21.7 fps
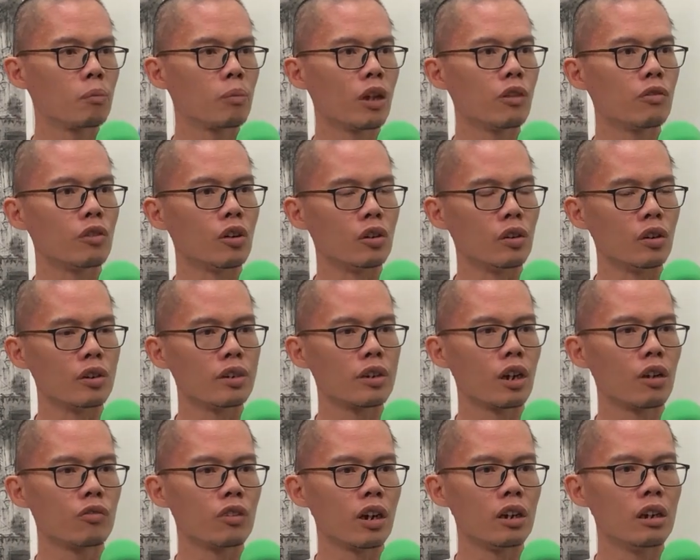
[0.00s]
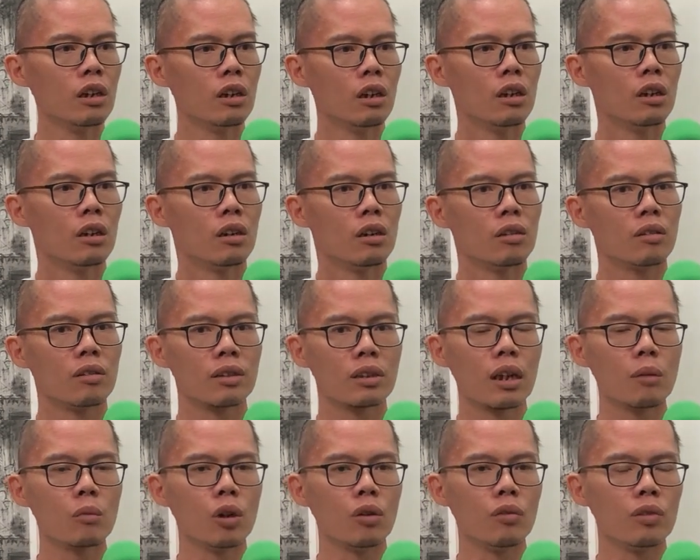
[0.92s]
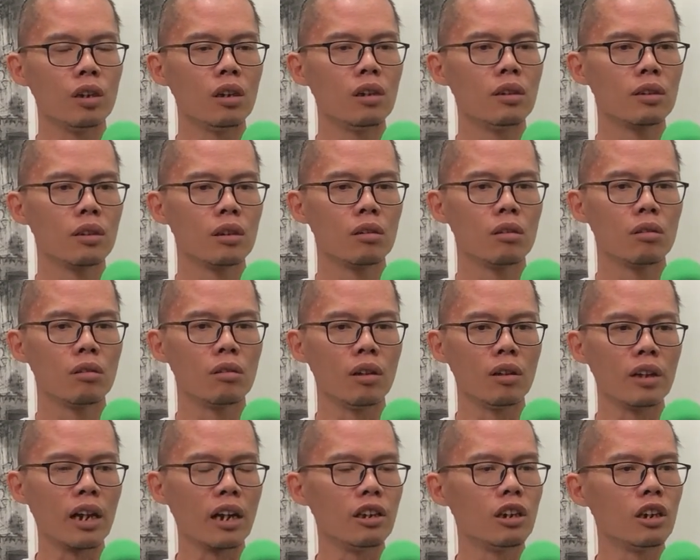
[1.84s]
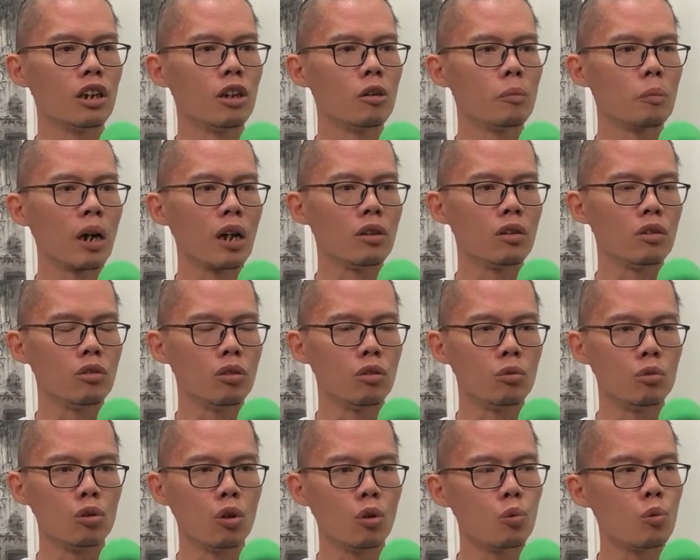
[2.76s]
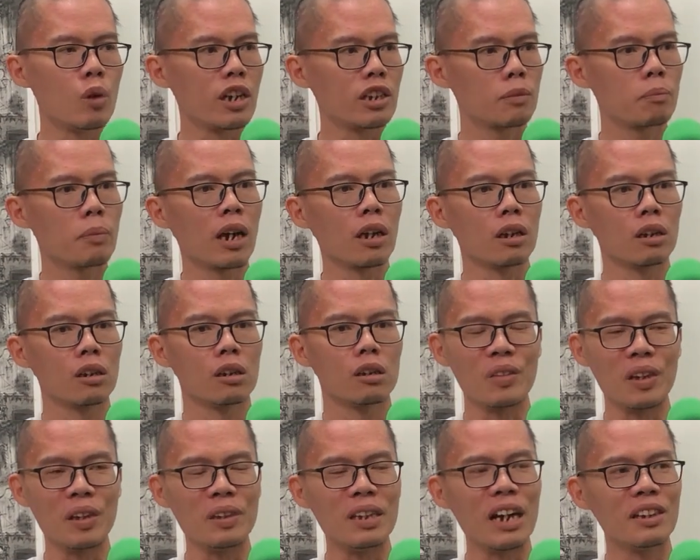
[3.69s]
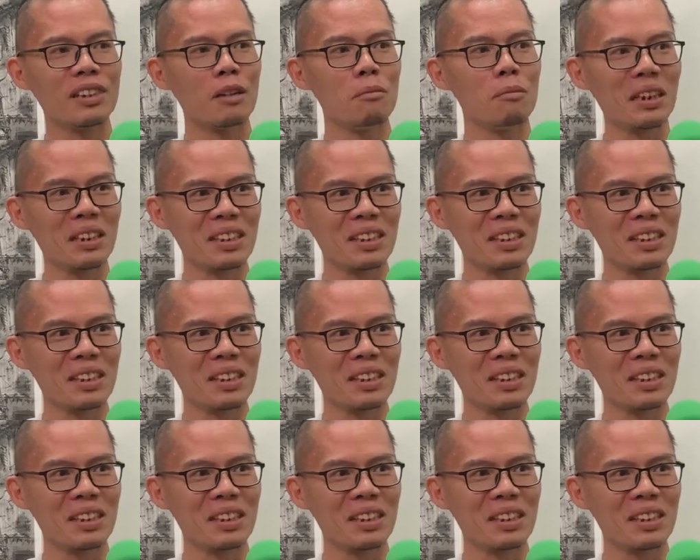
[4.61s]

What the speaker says: for yourself, right? Some of these, the technical part, you don't respect. It doesn't make